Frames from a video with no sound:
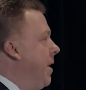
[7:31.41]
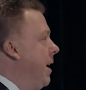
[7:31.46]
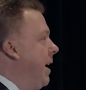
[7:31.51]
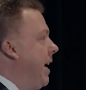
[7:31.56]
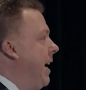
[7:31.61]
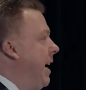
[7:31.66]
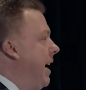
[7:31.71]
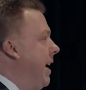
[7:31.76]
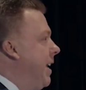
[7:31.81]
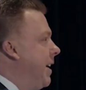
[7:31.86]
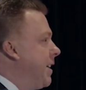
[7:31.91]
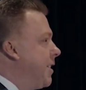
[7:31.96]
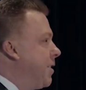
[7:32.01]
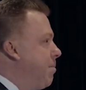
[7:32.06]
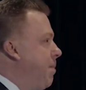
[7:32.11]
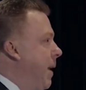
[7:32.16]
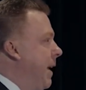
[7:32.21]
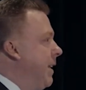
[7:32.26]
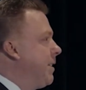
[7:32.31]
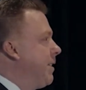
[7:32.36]

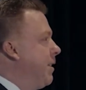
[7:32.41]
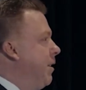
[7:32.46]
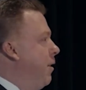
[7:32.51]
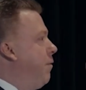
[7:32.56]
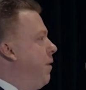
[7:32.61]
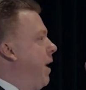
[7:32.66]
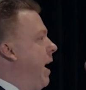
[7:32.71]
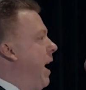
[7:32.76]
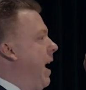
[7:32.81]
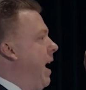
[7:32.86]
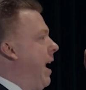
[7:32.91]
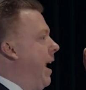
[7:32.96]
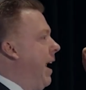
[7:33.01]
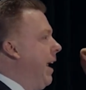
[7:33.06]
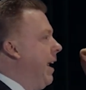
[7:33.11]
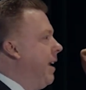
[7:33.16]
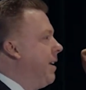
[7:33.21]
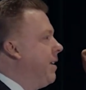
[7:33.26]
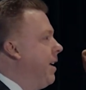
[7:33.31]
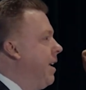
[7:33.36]
inexpensive,
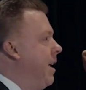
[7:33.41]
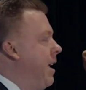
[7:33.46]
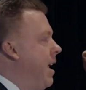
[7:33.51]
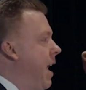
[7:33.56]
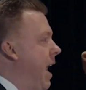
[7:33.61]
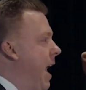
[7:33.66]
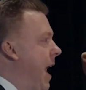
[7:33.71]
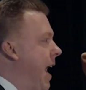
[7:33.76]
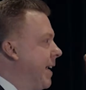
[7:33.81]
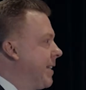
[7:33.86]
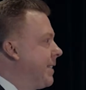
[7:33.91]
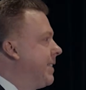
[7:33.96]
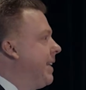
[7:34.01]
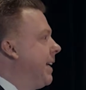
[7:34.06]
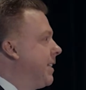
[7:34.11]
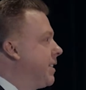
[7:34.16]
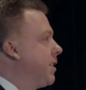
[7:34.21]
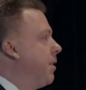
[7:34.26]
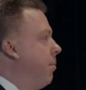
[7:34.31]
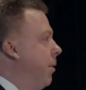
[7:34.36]
and
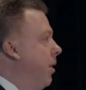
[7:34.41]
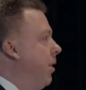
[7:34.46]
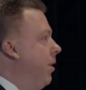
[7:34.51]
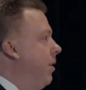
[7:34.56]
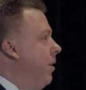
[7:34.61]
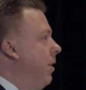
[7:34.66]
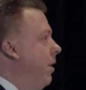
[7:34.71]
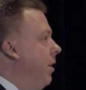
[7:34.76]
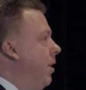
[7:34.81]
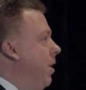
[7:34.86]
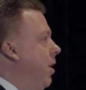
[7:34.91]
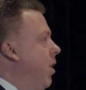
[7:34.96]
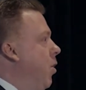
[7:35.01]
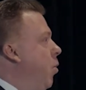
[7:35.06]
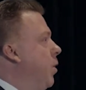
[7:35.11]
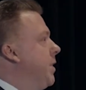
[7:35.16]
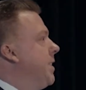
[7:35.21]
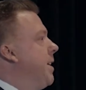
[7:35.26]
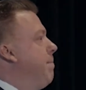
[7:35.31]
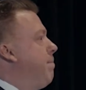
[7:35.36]
accessible
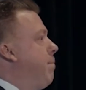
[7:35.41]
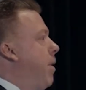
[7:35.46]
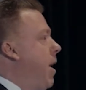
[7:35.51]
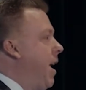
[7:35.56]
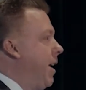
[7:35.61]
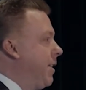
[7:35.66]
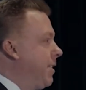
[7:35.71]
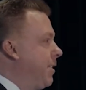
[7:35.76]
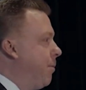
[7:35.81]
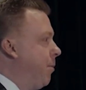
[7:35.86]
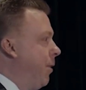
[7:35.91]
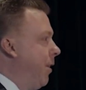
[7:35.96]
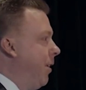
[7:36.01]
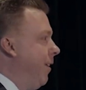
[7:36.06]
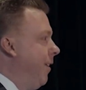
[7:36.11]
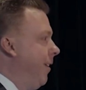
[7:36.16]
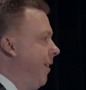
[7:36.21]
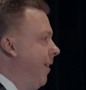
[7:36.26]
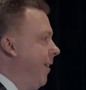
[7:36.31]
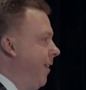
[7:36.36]
was
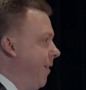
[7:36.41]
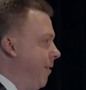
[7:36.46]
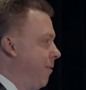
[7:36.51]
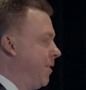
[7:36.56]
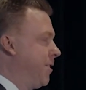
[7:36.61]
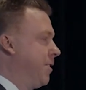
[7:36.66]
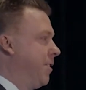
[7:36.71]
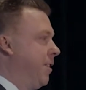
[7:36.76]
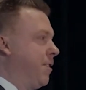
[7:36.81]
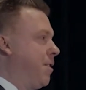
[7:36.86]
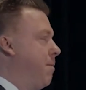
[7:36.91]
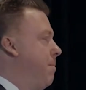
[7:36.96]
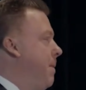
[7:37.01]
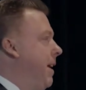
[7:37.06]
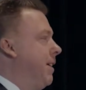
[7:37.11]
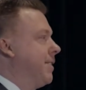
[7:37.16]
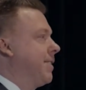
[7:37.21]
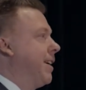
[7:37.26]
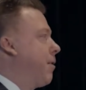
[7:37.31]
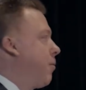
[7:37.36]
impossible, which to me
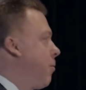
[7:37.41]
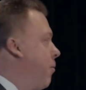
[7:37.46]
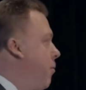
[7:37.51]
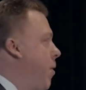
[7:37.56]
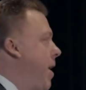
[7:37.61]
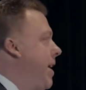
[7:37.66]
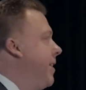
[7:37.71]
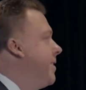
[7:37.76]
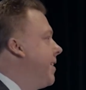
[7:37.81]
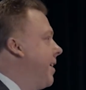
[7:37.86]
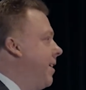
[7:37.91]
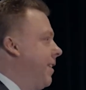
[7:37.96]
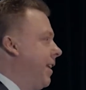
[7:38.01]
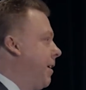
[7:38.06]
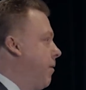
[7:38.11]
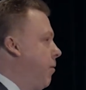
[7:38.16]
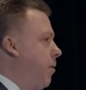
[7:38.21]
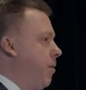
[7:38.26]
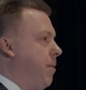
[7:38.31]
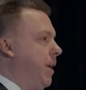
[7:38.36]
is like raising, like
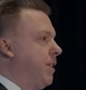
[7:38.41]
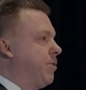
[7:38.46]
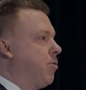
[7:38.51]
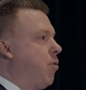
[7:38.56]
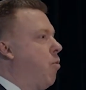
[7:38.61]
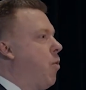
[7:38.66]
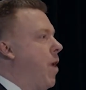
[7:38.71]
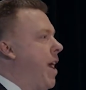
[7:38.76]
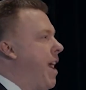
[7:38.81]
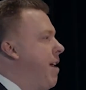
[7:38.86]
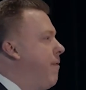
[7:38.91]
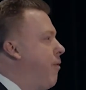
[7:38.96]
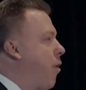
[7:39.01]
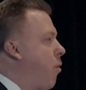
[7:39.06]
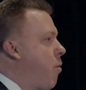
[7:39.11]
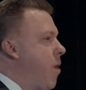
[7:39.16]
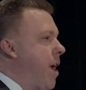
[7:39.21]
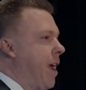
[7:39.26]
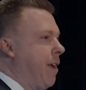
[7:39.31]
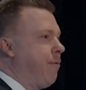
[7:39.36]
you may as well wave a
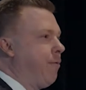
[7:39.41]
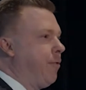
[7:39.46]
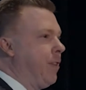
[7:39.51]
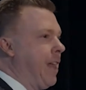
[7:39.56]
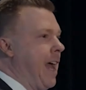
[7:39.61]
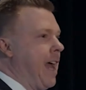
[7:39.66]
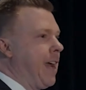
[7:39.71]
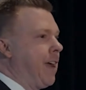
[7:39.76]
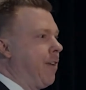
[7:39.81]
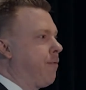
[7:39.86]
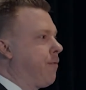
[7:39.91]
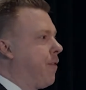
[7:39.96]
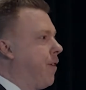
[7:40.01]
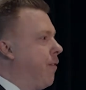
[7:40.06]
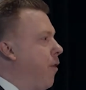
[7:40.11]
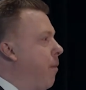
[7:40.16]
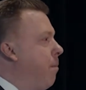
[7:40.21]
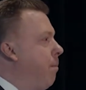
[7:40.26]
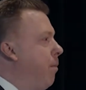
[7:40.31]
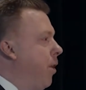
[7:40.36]
red flag in front of
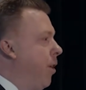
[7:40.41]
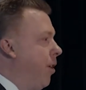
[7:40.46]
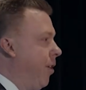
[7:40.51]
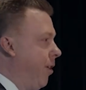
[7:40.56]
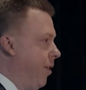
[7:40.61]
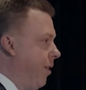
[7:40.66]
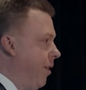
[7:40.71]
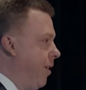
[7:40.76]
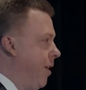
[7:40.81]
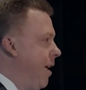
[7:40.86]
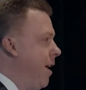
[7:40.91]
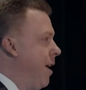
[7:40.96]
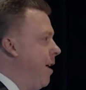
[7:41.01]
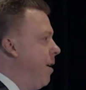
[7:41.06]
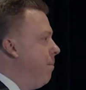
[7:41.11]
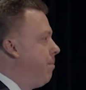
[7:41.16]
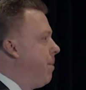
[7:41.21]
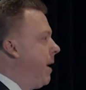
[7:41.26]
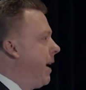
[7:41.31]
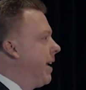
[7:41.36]
a bull.
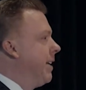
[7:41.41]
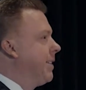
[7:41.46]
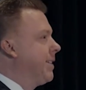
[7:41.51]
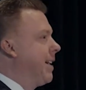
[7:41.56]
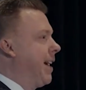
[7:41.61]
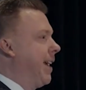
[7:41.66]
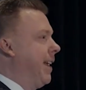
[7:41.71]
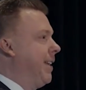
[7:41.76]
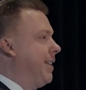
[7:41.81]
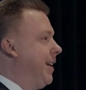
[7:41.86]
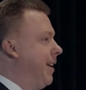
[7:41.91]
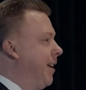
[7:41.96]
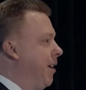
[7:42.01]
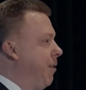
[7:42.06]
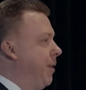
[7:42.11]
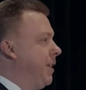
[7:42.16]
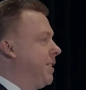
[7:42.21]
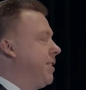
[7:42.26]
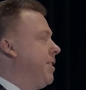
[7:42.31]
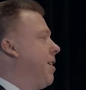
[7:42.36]
Because I got to tell you,
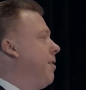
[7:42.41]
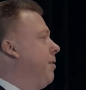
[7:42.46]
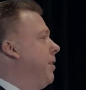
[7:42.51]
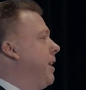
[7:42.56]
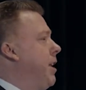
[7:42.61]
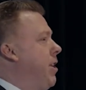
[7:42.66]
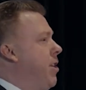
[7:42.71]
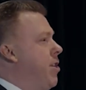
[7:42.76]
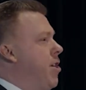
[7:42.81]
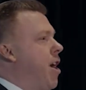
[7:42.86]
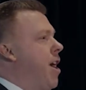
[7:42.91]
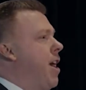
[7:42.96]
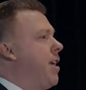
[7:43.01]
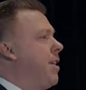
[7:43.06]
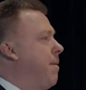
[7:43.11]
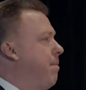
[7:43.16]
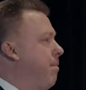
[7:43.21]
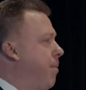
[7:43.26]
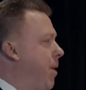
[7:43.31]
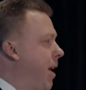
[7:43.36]
it's not only not
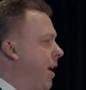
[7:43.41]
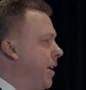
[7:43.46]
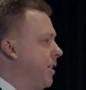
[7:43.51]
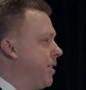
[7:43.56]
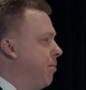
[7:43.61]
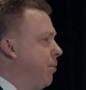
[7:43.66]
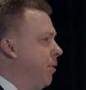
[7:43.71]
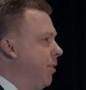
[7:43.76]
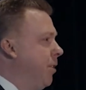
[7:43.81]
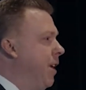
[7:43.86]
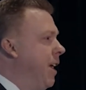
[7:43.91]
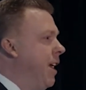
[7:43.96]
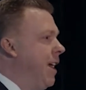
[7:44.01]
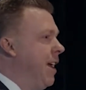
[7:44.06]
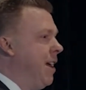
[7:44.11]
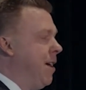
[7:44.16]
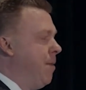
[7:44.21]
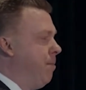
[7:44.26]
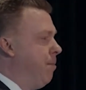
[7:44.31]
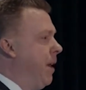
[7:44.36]
impossible,
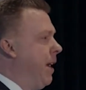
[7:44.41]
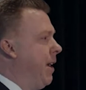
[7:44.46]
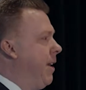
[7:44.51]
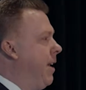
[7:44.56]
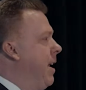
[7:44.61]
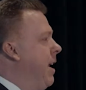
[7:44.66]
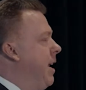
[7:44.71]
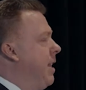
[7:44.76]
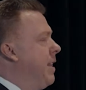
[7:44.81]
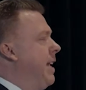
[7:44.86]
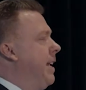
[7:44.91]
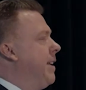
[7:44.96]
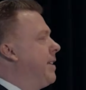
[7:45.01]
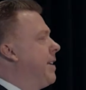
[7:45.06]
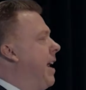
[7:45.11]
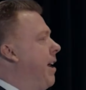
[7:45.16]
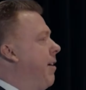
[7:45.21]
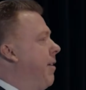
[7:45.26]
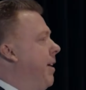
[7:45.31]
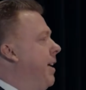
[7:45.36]
but the
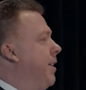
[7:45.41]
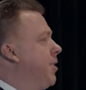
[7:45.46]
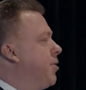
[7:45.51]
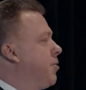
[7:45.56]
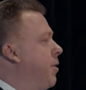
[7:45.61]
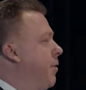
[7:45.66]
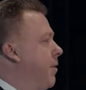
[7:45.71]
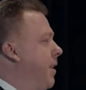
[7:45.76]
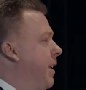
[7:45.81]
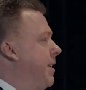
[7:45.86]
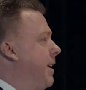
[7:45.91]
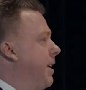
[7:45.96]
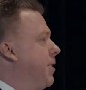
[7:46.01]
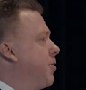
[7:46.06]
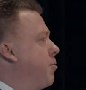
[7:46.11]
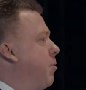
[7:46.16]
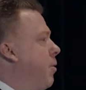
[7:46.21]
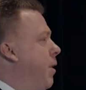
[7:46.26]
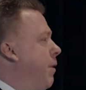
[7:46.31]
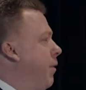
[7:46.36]
entire history of the
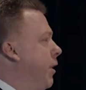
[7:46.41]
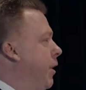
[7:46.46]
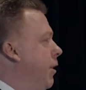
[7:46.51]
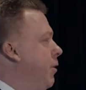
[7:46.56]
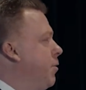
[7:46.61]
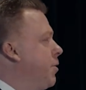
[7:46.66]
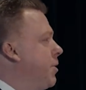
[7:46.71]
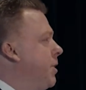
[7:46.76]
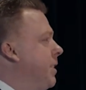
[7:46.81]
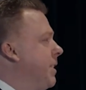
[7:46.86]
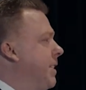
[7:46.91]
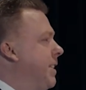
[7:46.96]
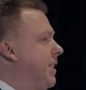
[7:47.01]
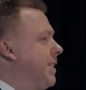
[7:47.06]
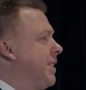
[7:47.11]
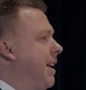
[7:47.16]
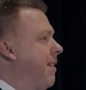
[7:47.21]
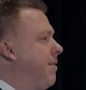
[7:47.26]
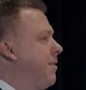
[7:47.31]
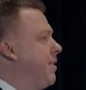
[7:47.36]
Industrial Revolution since
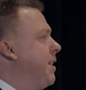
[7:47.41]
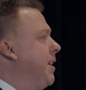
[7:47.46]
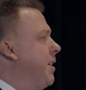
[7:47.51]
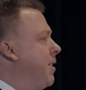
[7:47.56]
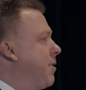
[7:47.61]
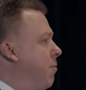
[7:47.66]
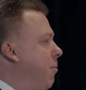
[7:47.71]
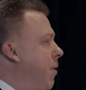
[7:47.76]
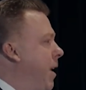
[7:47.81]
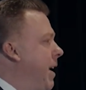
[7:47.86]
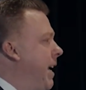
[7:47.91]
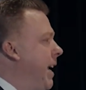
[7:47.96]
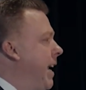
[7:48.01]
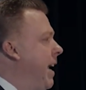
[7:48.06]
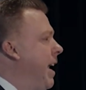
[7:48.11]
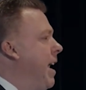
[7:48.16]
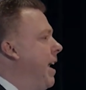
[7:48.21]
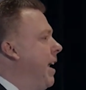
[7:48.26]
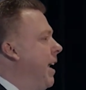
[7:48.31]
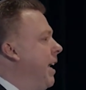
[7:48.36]
1720
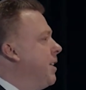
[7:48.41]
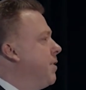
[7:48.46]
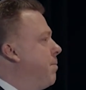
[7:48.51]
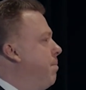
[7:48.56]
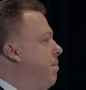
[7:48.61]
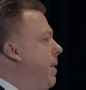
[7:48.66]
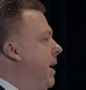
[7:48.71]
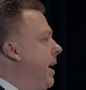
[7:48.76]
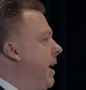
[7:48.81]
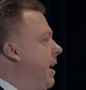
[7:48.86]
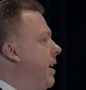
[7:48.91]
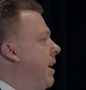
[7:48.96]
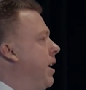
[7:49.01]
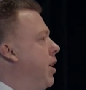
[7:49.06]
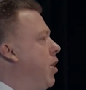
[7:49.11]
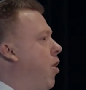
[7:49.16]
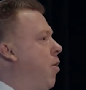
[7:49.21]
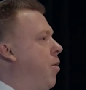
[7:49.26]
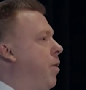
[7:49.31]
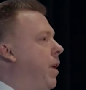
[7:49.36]
has been
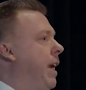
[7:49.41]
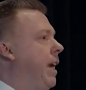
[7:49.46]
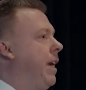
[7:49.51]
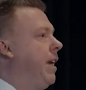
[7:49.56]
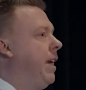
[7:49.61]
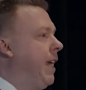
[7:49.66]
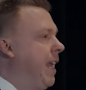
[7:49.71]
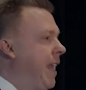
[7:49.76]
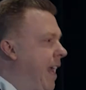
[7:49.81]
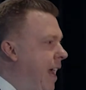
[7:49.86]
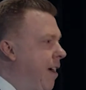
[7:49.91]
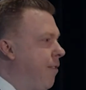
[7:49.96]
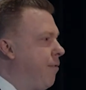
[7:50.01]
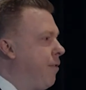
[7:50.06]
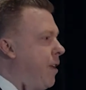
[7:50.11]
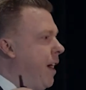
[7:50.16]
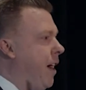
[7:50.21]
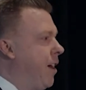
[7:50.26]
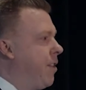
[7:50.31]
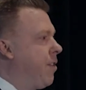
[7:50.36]
going in every
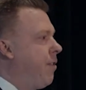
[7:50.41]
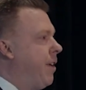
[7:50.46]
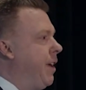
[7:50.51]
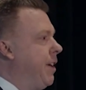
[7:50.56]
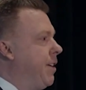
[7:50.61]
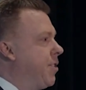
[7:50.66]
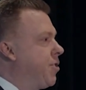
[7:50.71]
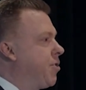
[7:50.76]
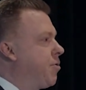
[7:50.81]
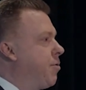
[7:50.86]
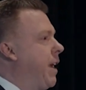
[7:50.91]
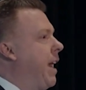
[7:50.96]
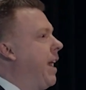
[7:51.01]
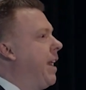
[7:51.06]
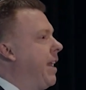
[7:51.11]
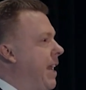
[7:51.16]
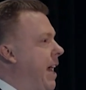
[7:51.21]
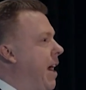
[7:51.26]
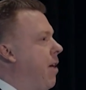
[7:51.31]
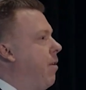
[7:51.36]
other industry, and
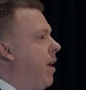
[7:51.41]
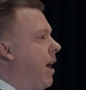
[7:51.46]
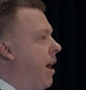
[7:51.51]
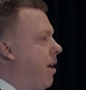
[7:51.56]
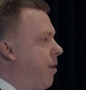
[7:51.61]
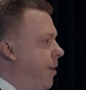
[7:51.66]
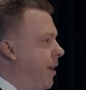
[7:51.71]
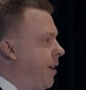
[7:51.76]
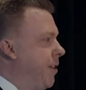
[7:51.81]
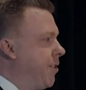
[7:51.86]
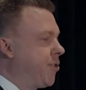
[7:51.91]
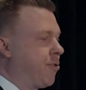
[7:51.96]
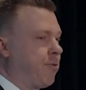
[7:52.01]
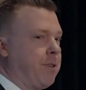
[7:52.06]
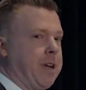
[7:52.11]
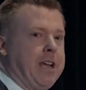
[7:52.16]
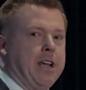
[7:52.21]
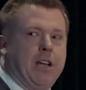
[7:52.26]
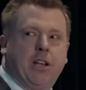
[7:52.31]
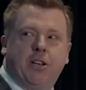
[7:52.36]
now our
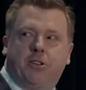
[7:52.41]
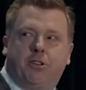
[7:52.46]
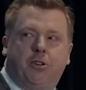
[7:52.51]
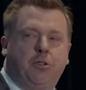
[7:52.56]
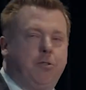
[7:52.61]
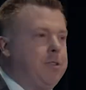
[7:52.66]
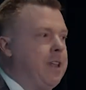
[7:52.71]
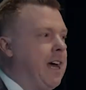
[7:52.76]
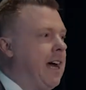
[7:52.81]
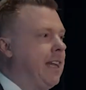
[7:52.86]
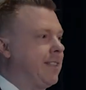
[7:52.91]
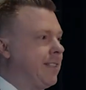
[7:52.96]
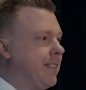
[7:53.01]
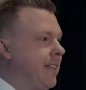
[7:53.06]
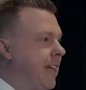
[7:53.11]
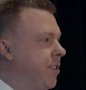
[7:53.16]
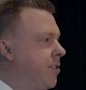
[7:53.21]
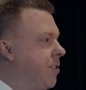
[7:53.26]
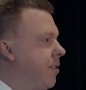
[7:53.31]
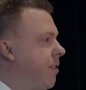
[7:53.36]
industry, to that
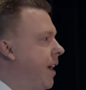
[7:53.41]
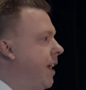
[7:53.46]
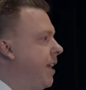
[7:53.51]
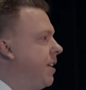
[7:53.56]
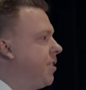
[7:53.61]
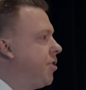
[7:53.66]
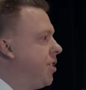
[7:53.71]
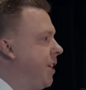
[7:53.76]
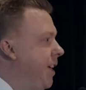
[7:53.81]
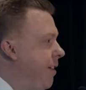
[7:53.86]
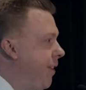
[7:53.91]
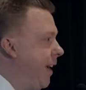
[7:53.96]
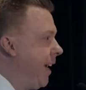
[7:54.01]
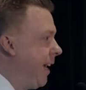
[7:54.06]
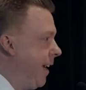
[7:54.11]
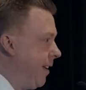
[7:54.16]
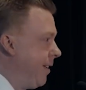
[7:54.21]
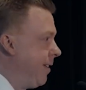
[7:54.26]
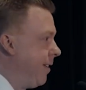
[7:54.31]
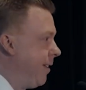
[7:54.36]
center and achieving
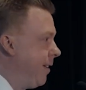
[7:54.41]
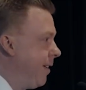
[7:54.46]
it.